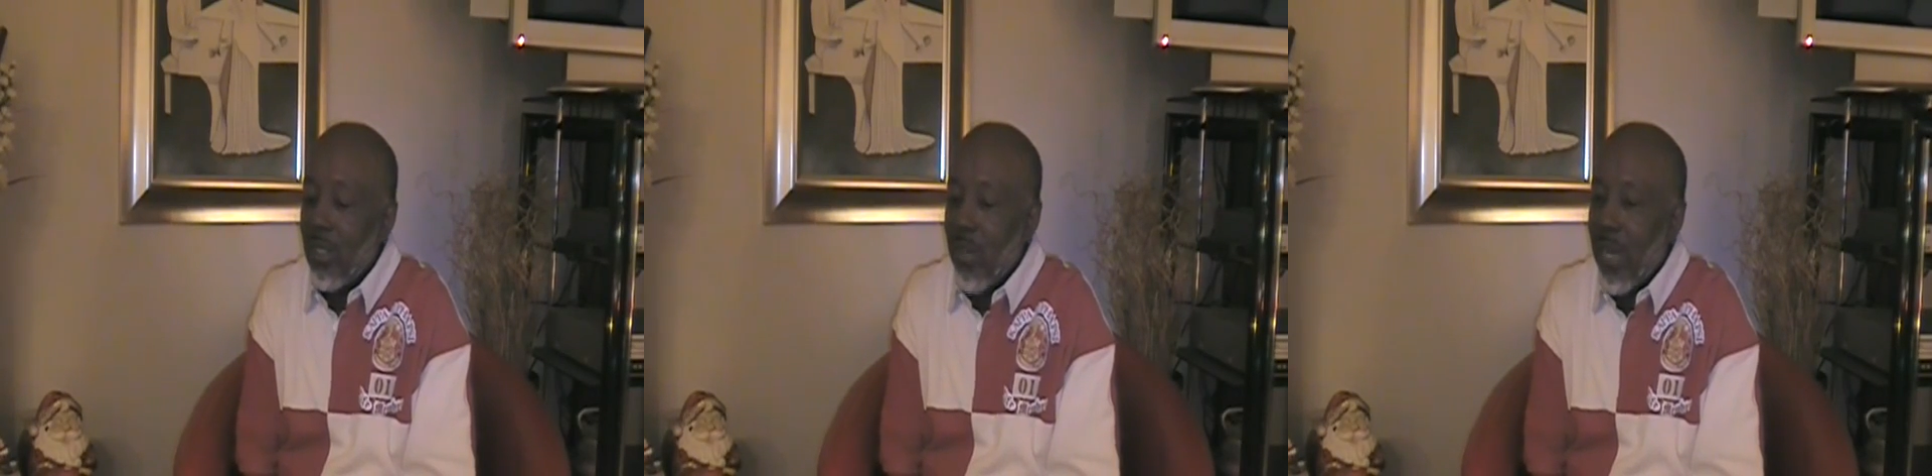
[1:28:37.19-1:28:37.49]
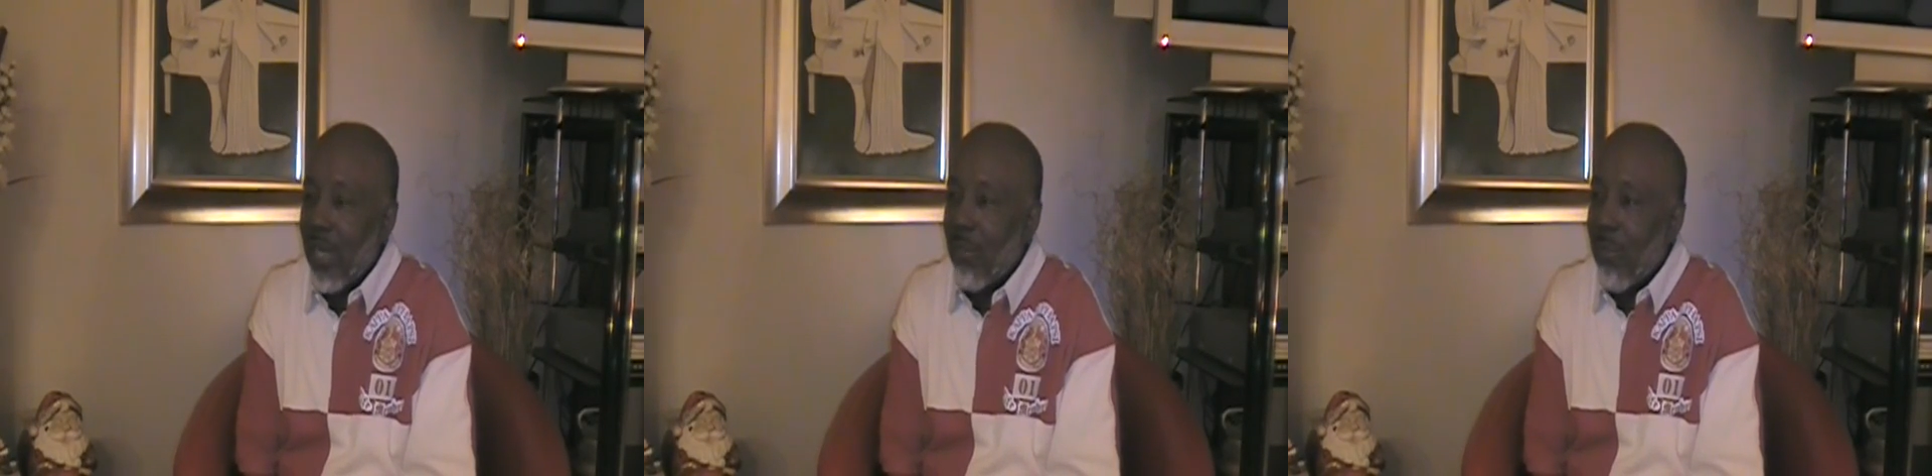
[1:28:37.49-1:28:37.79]

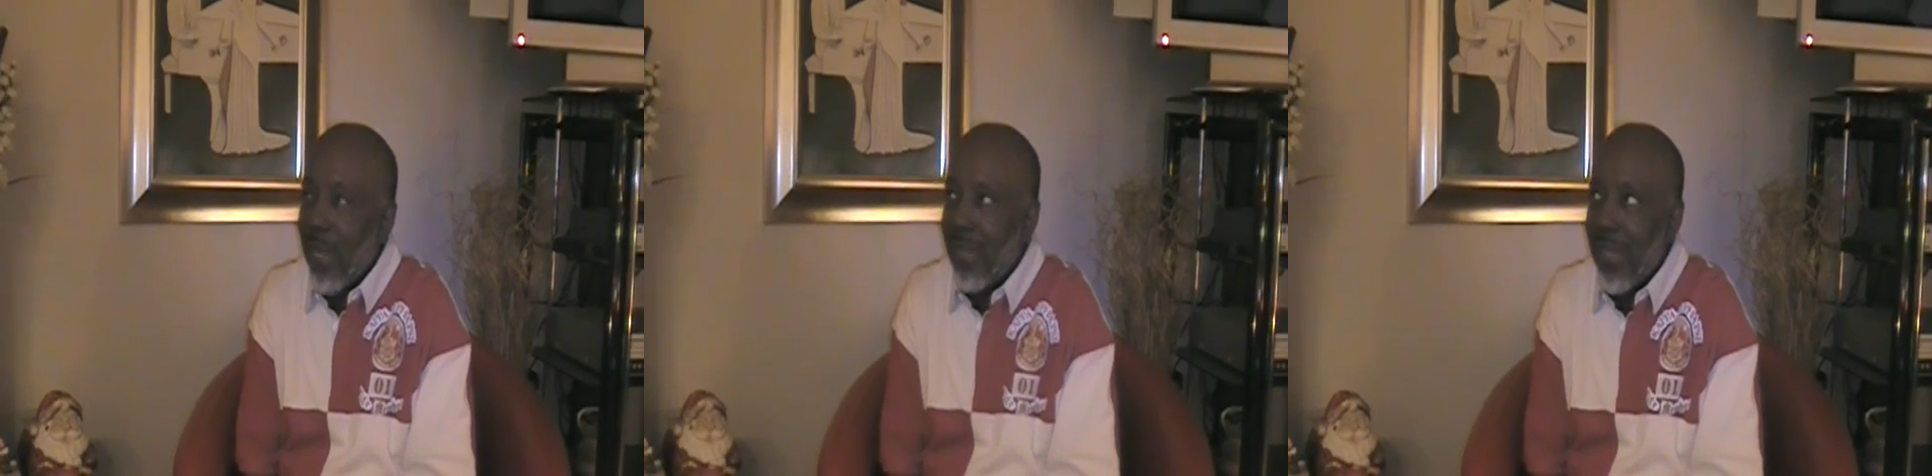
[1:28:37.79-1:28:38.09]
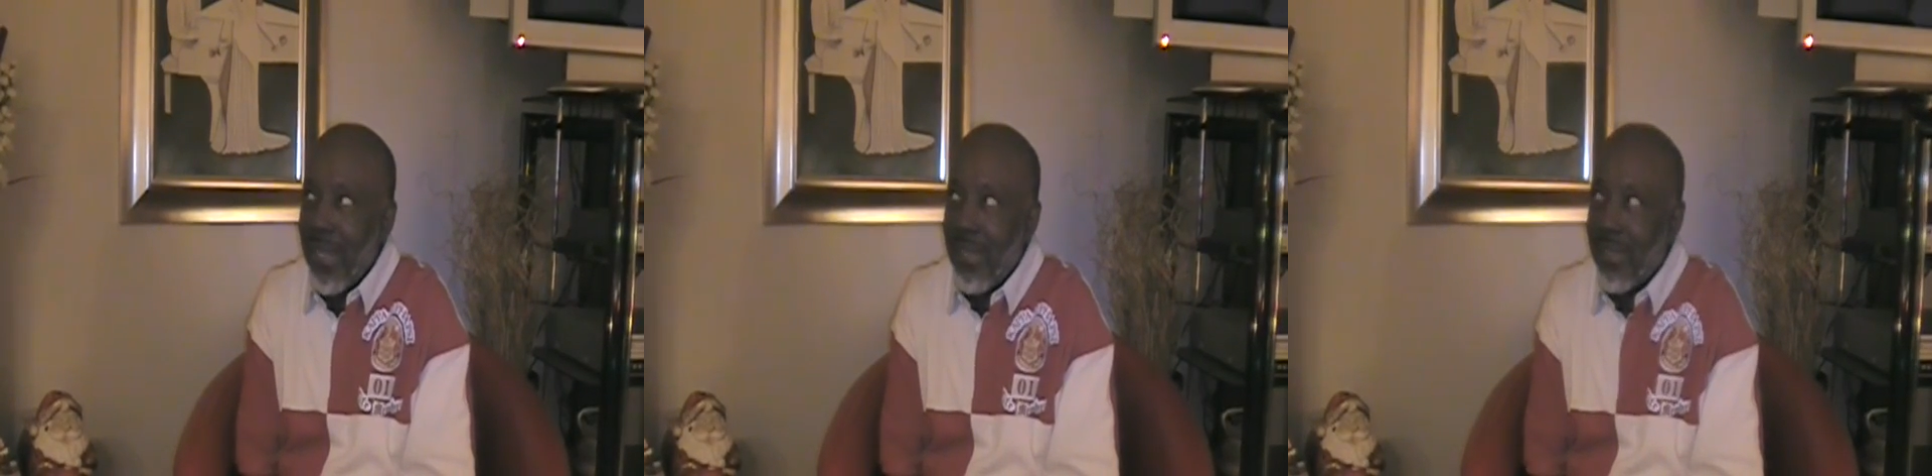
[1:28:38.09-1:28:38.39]
trying to make
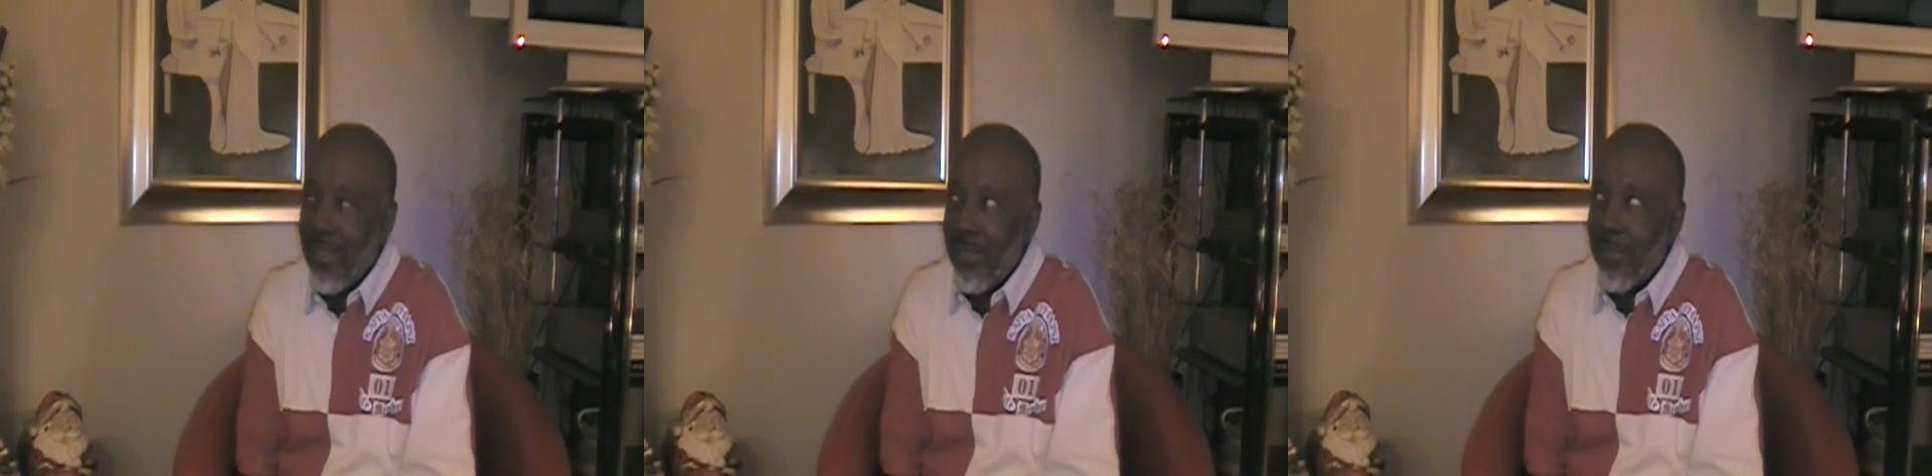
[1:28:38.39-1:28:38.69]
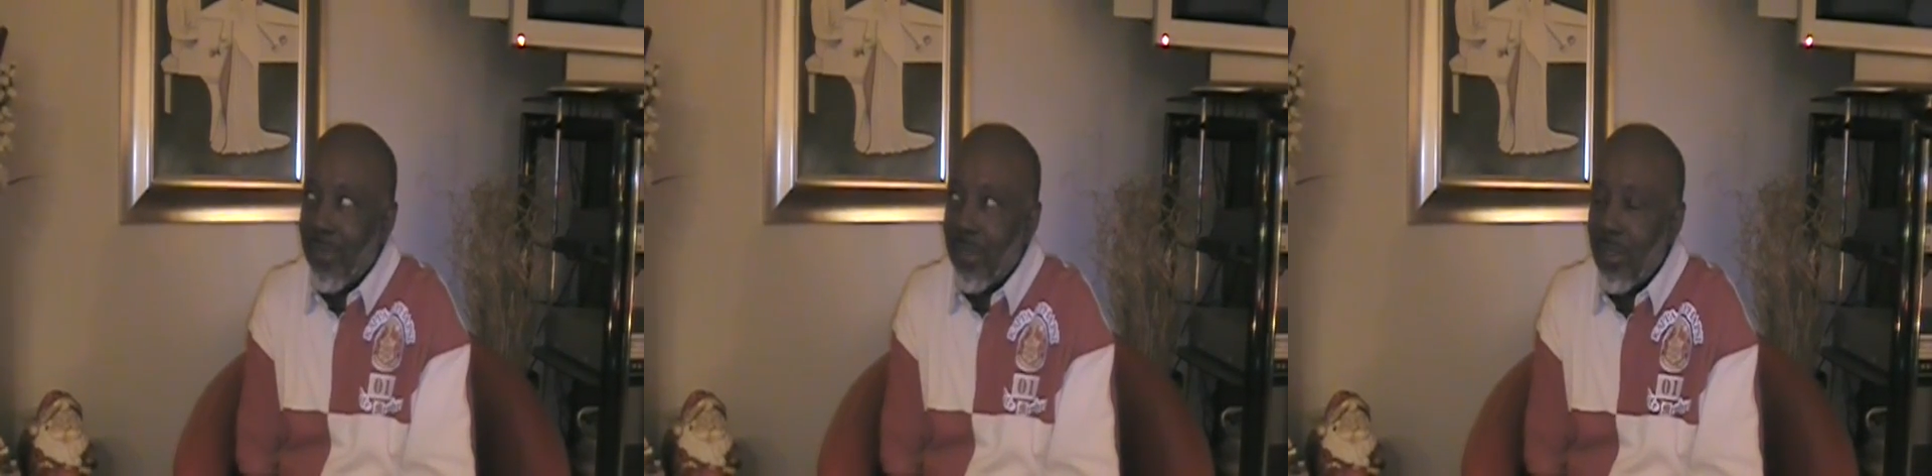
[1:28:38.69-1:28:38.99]
things
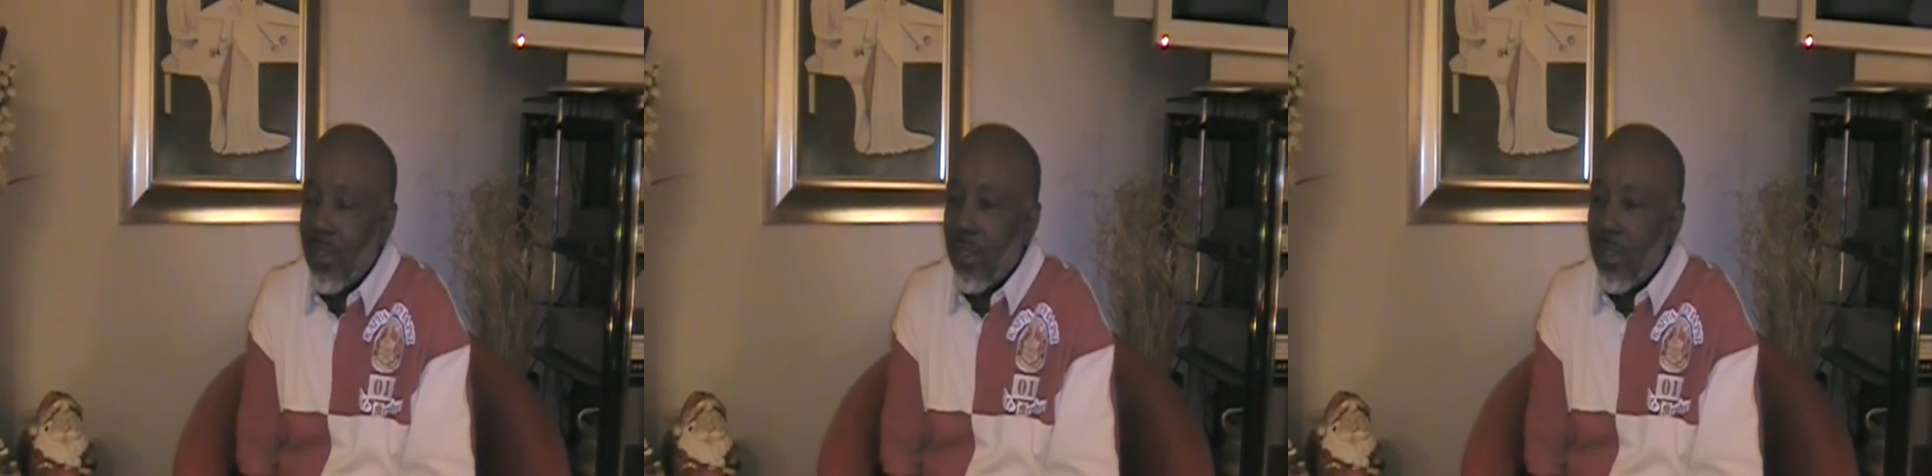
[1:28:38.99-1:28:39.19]
different